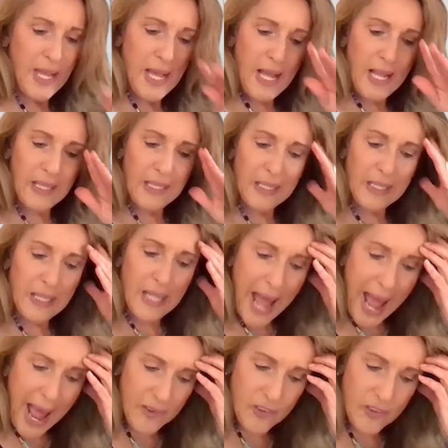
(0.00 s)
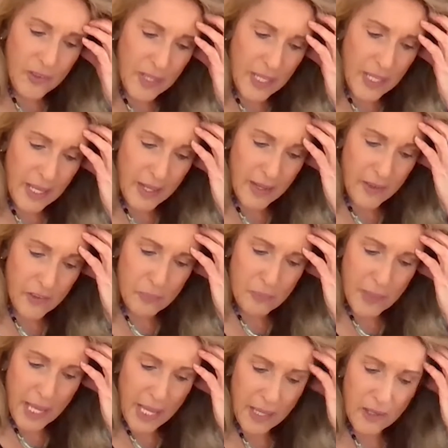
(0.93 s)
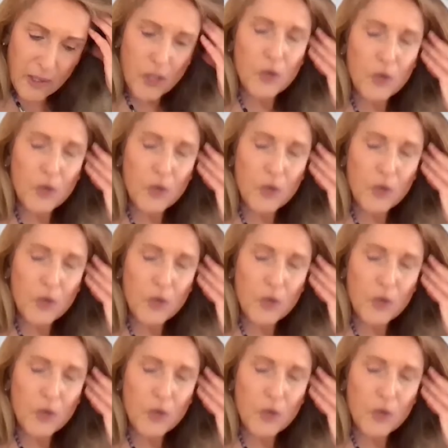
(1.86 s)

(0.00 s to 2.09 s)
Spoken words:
Lastly is make